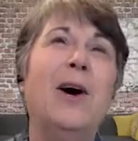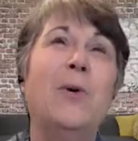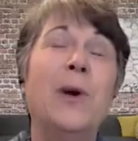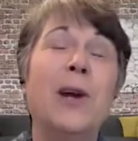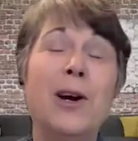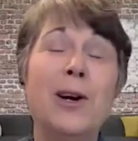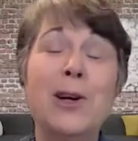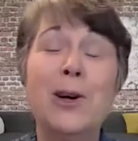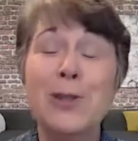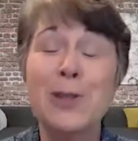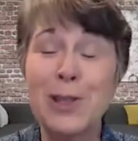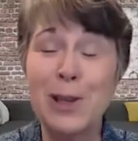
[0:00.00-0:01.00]
We are
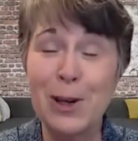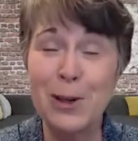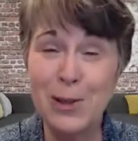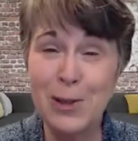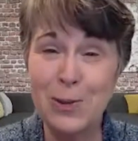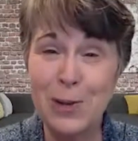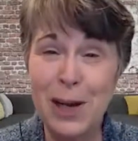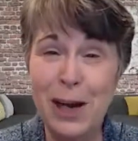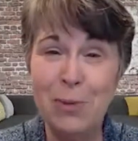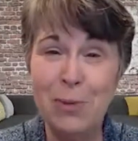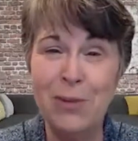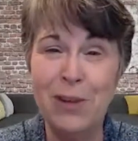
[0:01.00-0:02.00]
coast to coast. We
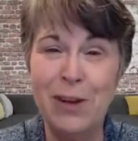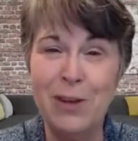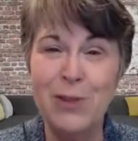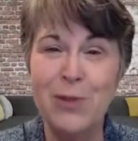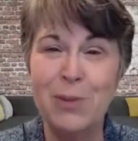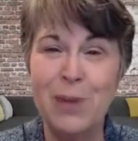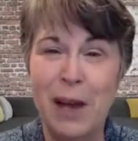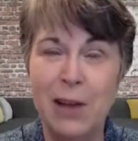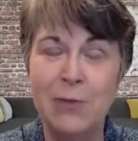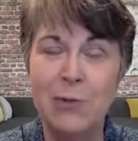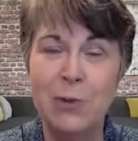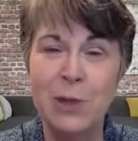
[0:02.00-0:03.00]
have providers from
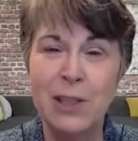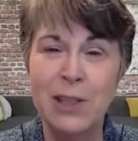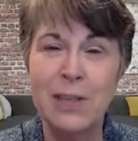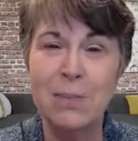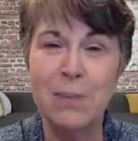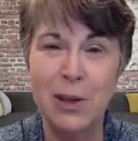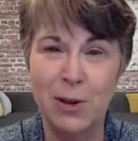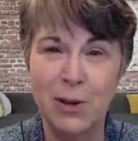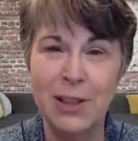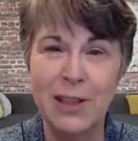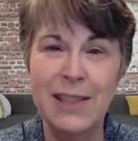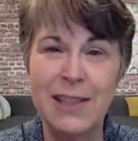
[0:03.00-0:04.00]
California to
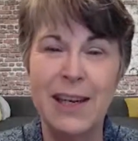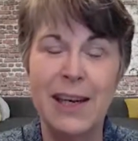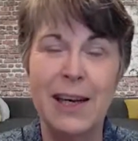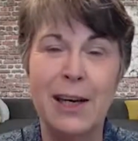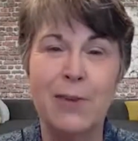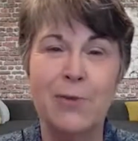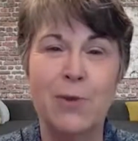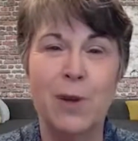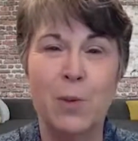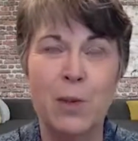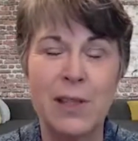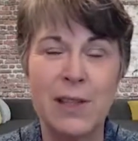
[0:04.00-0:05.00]
Maryland and
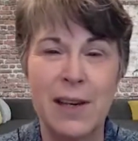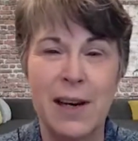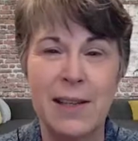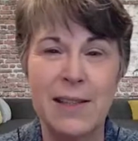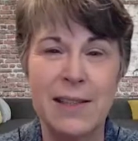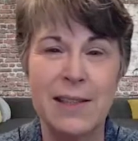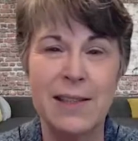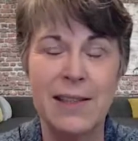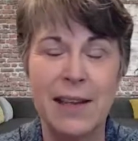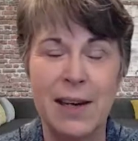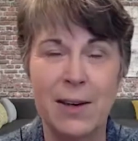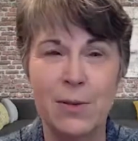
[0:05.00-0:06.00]
from Wisconsin
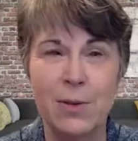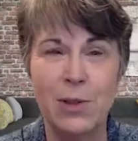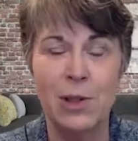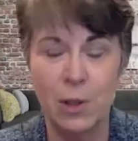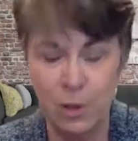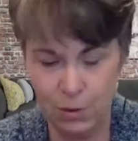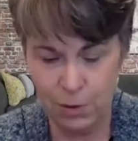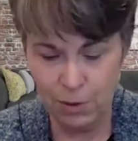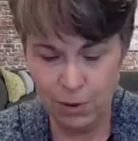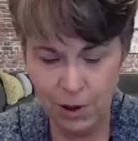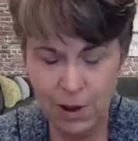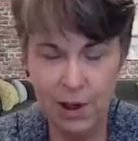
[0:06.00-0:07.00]
down
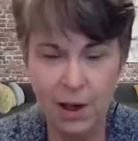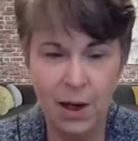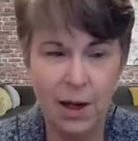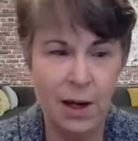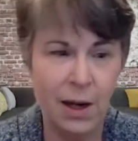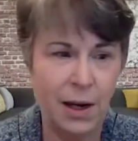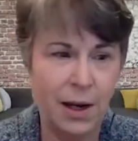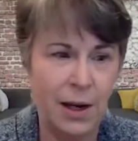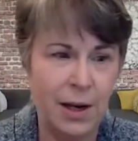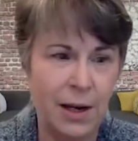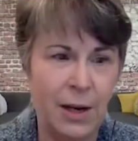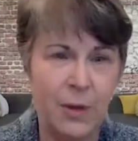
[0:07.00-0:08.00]
to
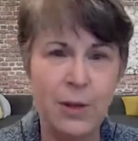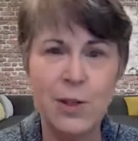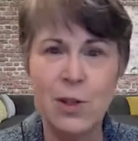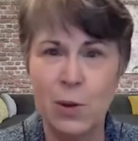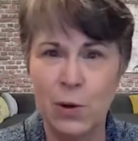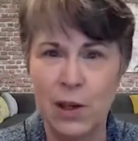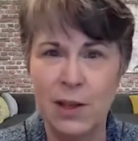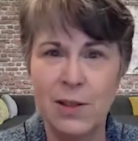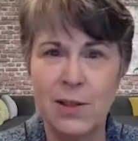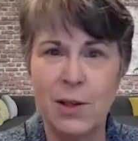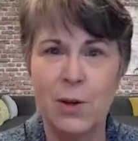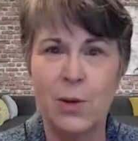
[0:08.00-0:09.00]
Arizona.
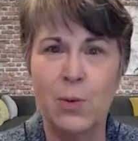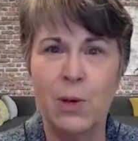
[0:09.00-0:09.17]
So